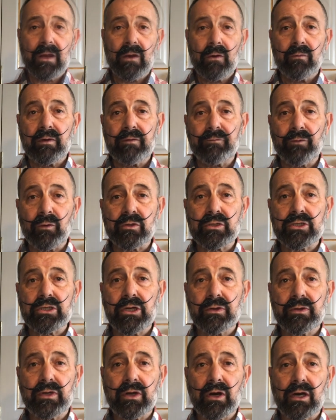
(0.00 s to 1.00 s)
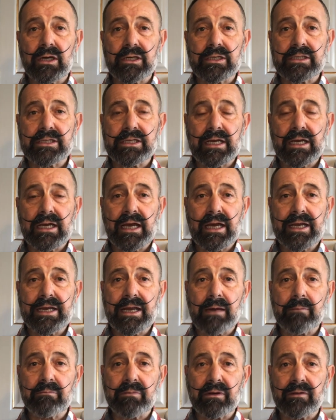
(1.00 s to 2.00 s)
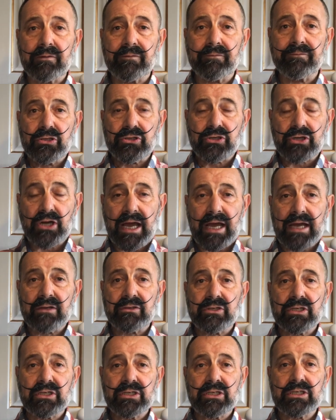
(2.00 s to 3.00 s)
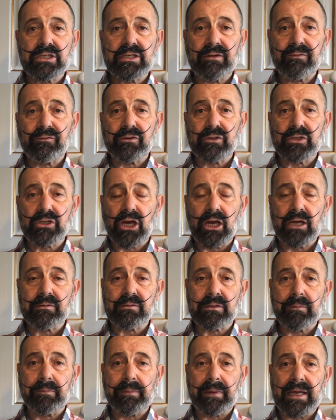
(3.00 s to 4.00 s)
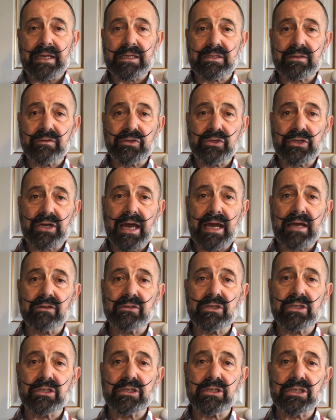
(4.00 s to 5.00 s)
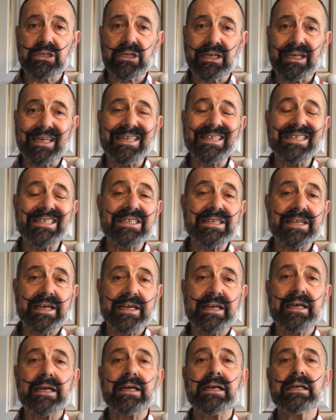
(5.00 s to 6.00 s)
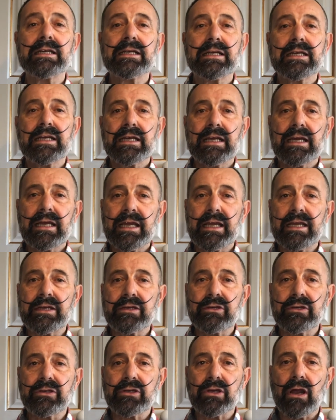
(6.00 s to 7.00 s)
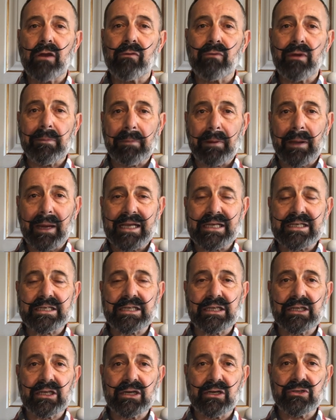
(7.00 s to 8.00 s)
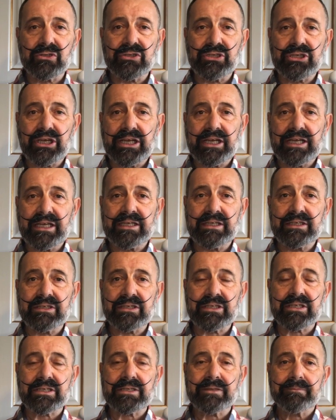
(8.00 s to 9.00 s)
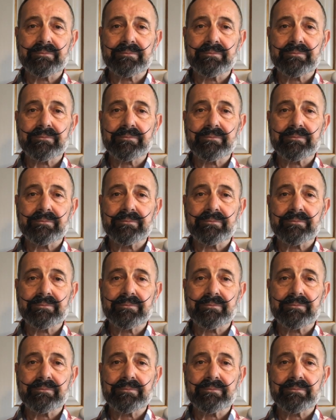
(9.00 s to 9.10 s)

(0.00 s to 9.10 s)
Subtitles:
We've also got a number of trousers, different types of pairs of trousers to consider in replacing those jeans,